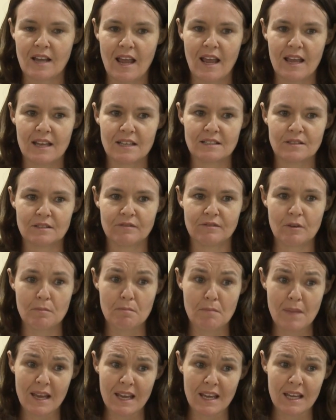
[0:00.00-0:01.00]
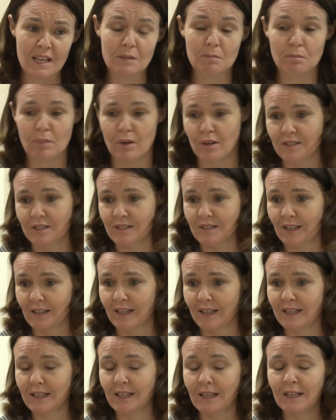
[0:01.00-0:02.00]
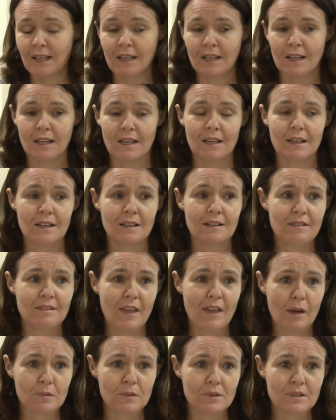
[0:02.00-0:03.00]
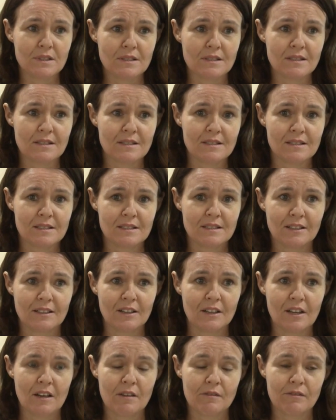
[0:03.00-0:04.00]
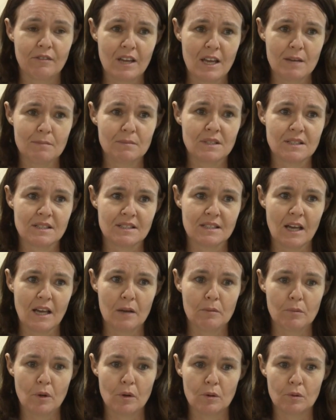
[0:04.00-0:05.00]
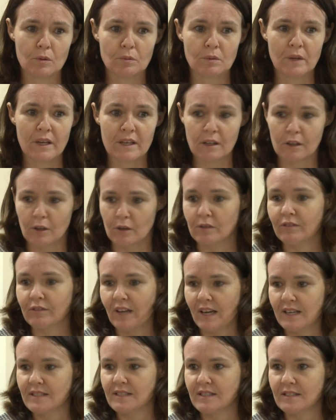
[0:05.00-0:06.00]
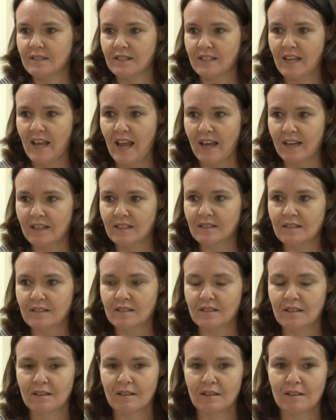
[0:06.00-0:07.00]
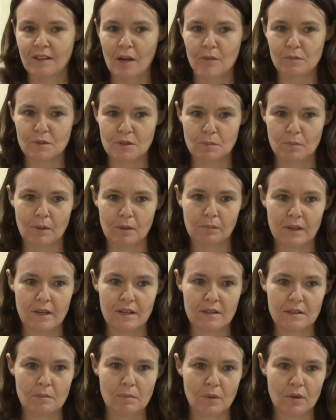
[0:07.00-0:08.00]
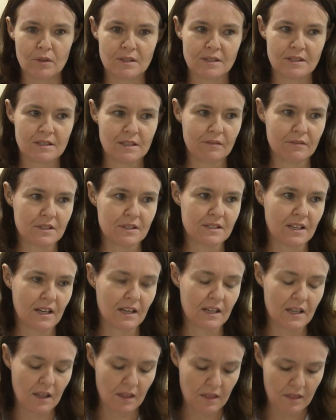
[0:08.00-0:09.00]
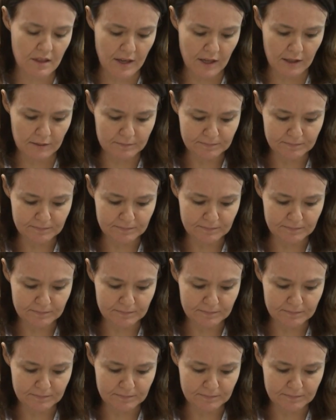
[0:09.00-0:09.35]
And for me personally, that was, for him to say, well, in a lot of cases, yes, that was probably the most devastating thing.